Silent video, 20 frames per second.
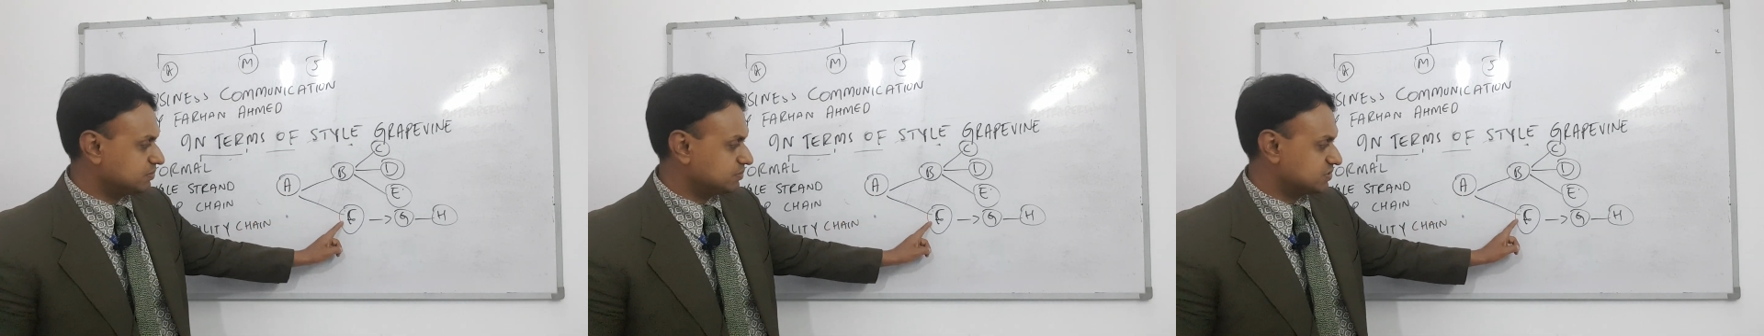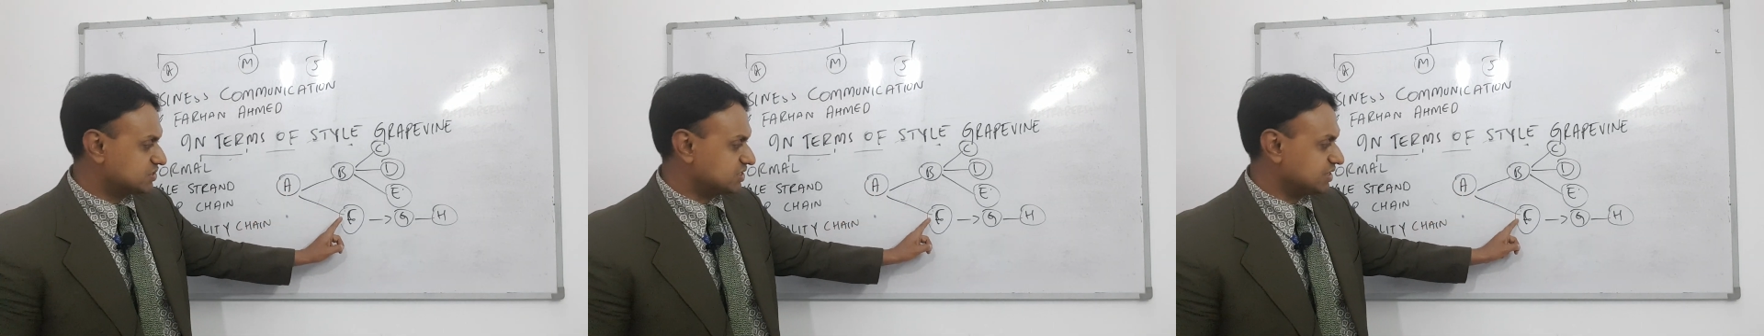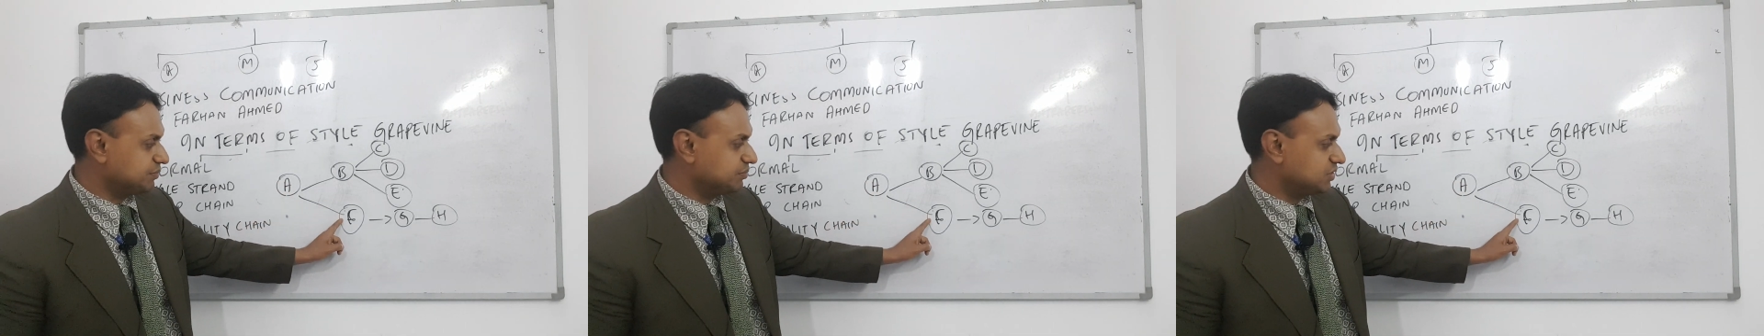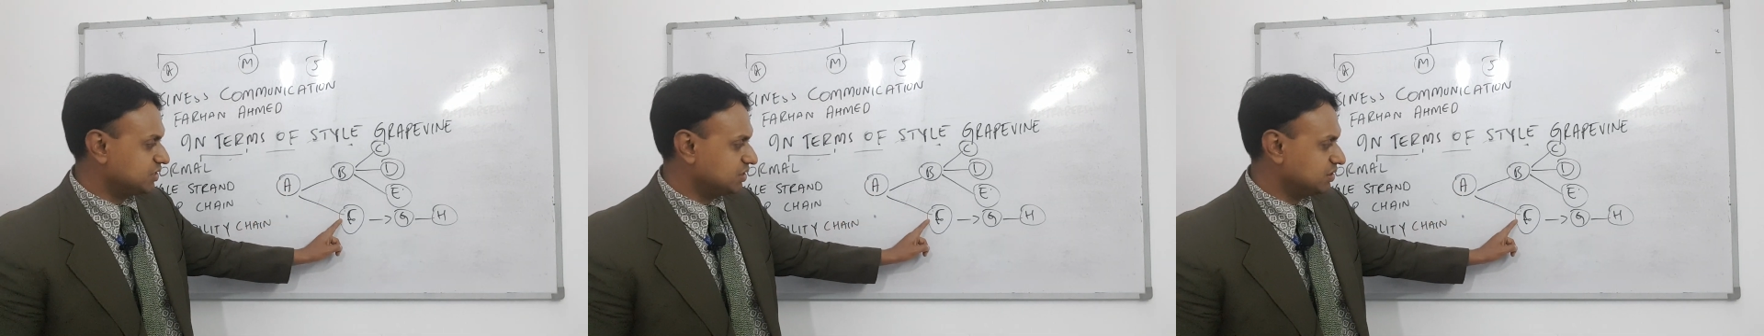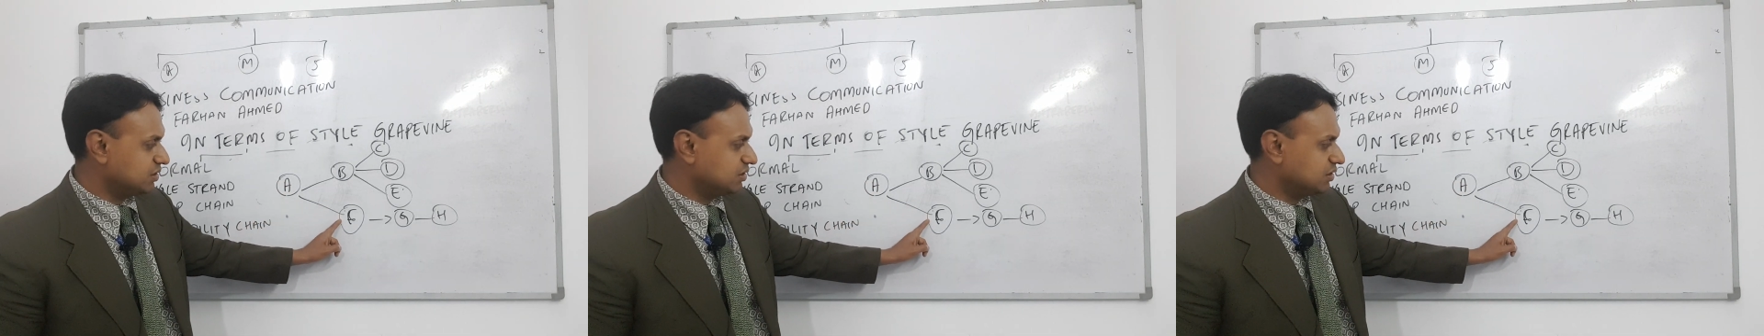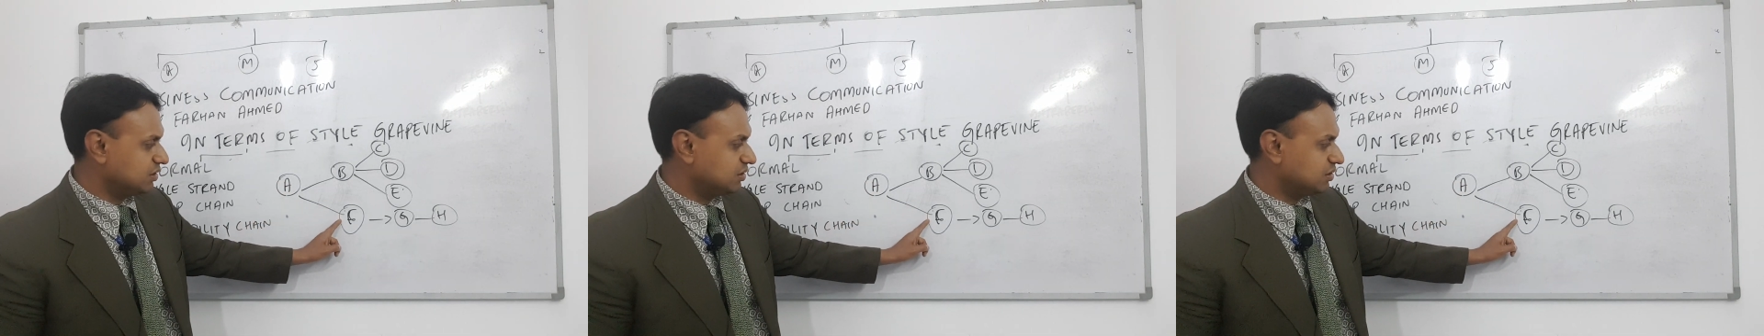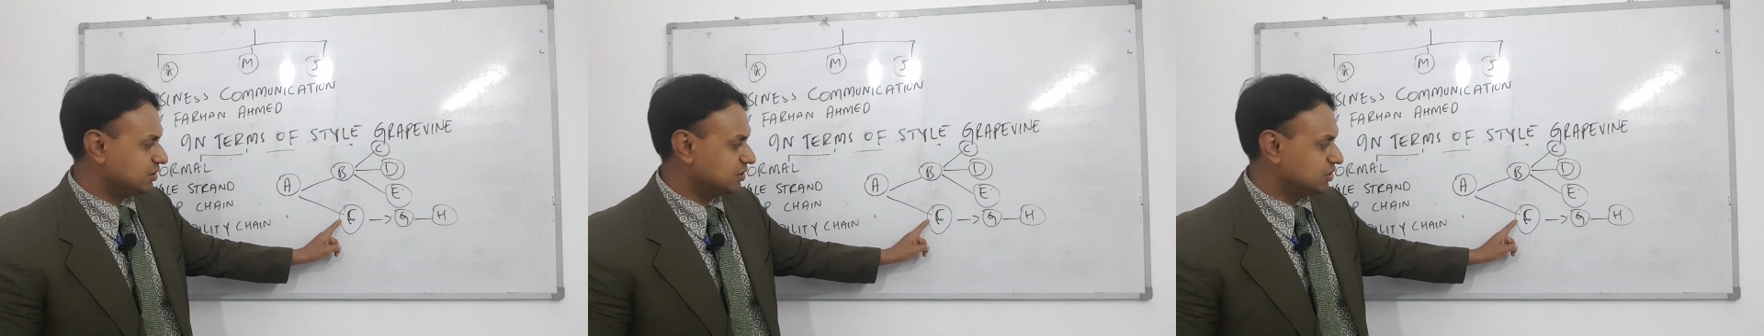something
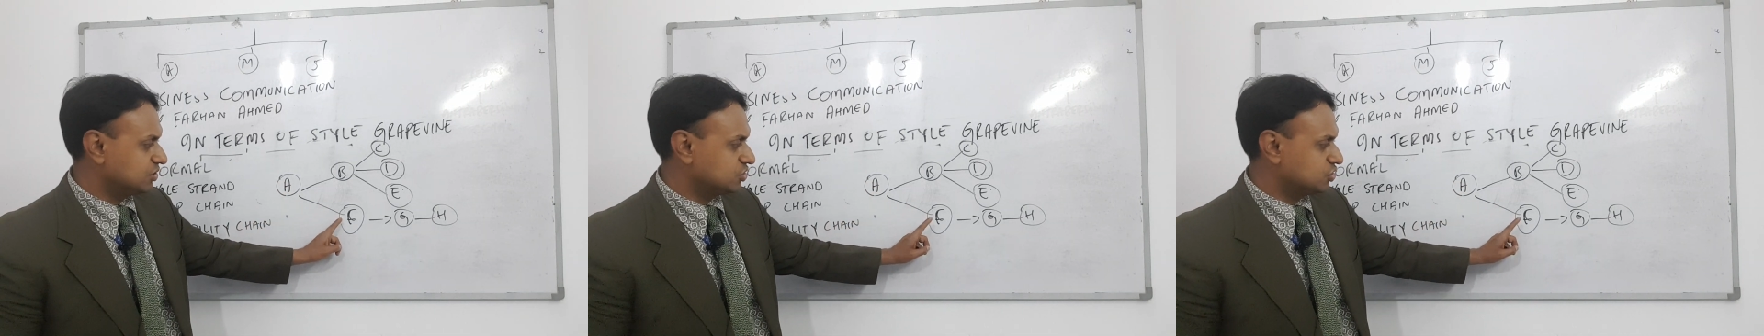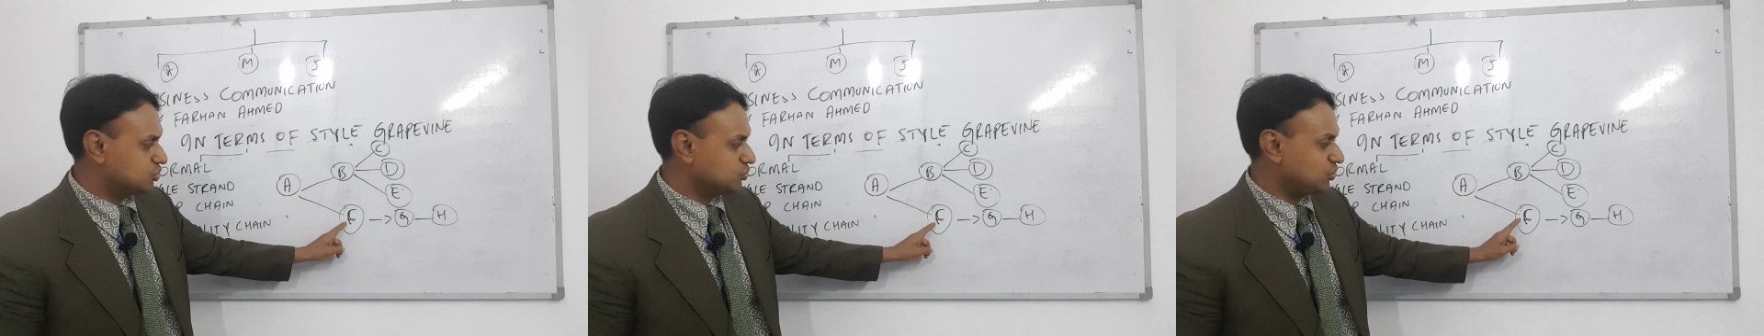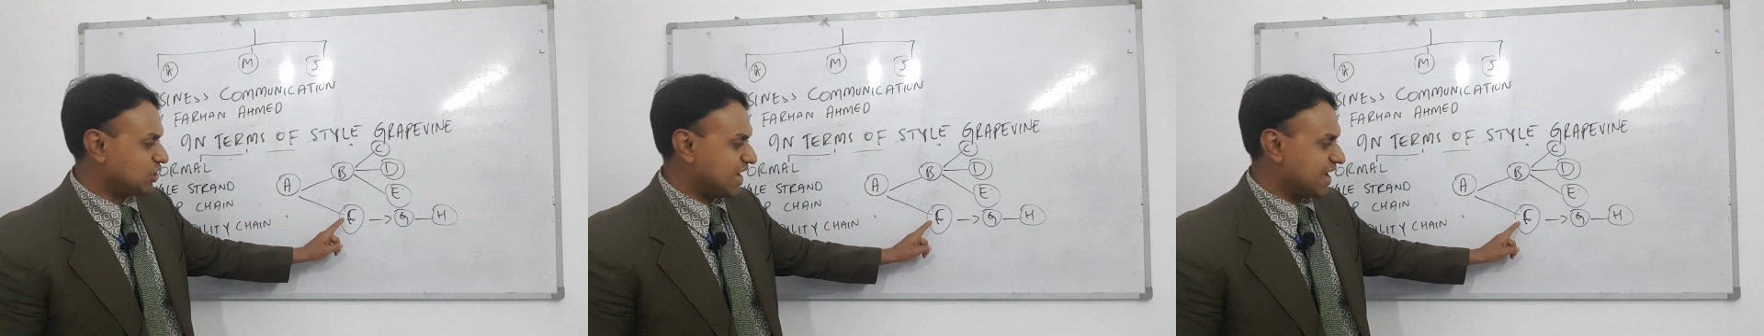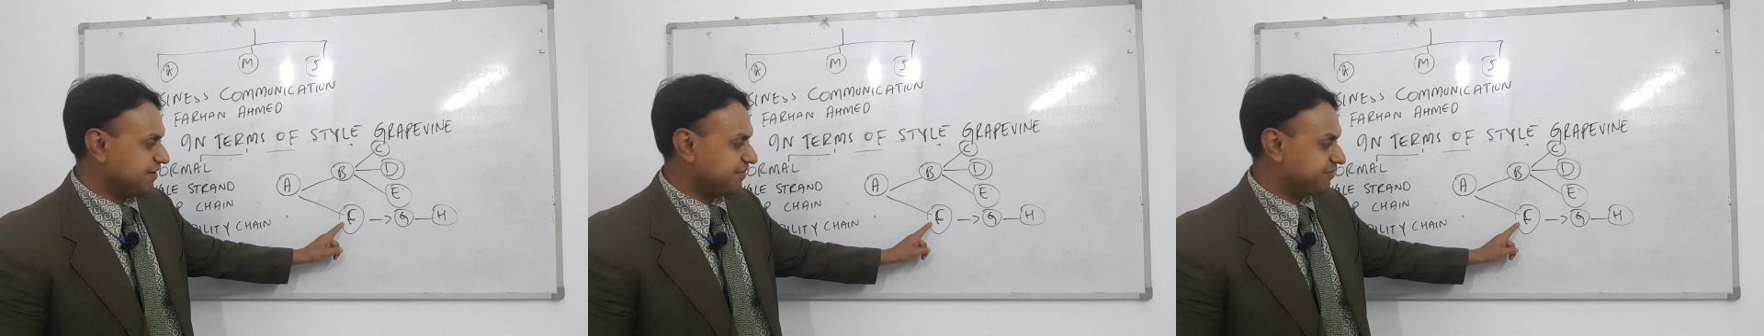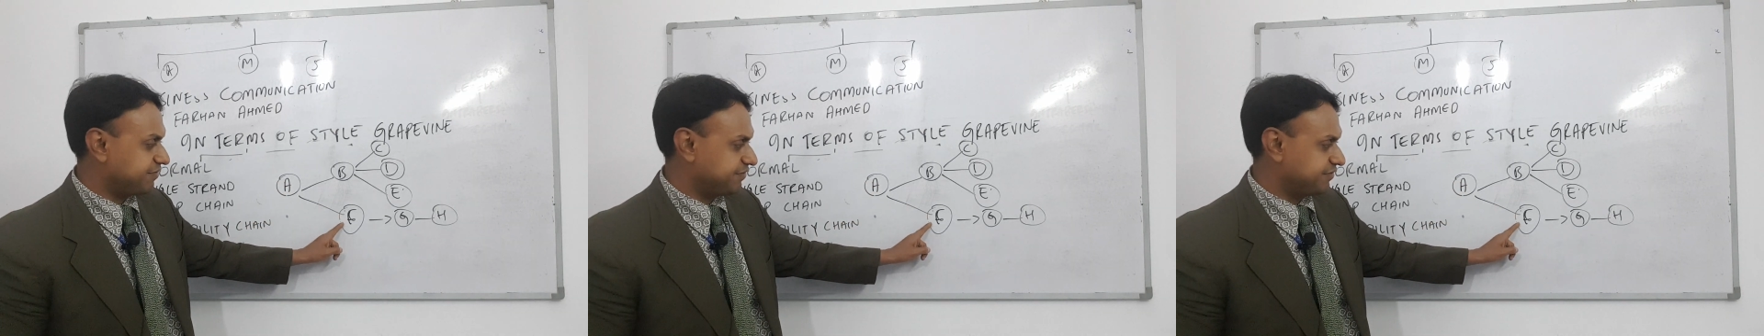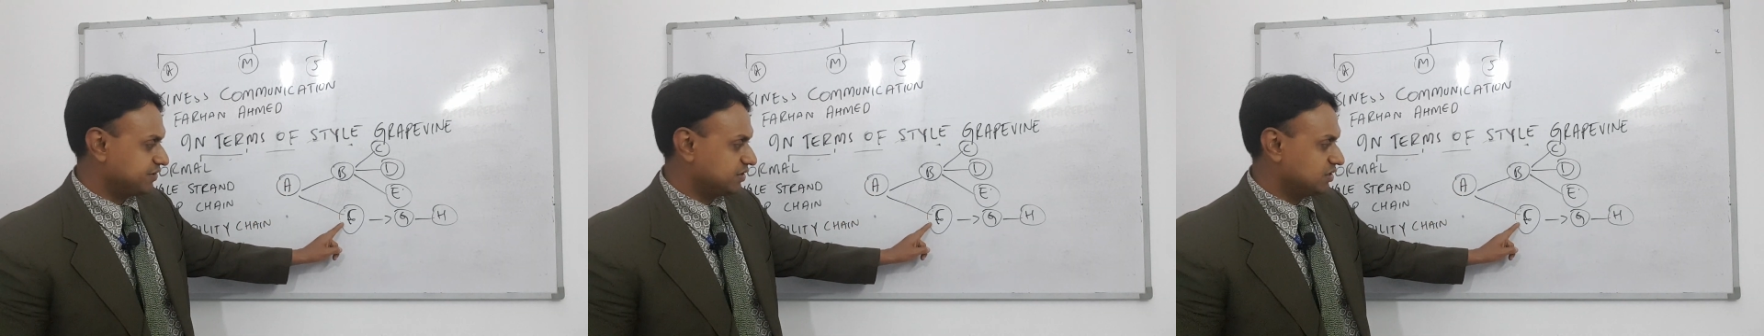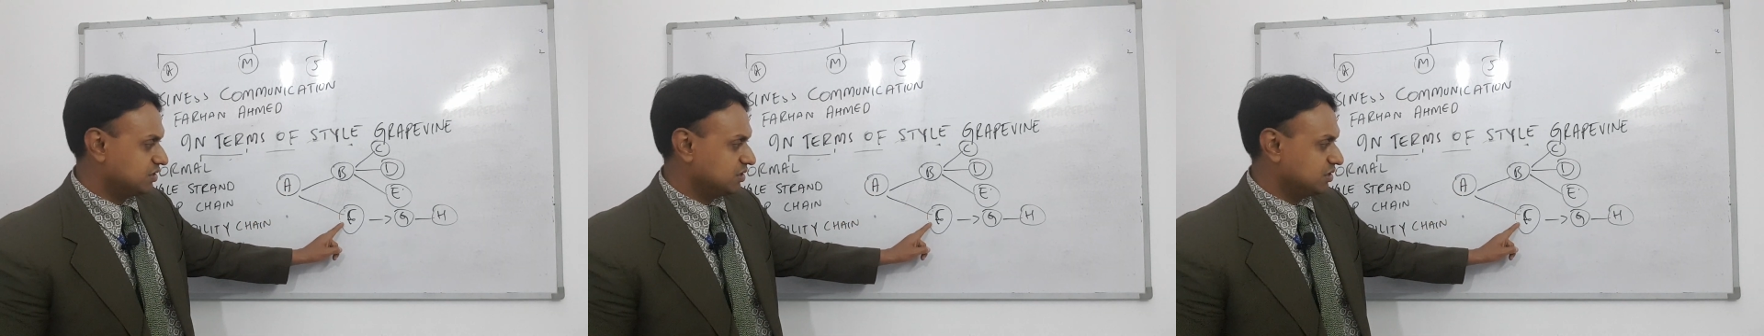to F,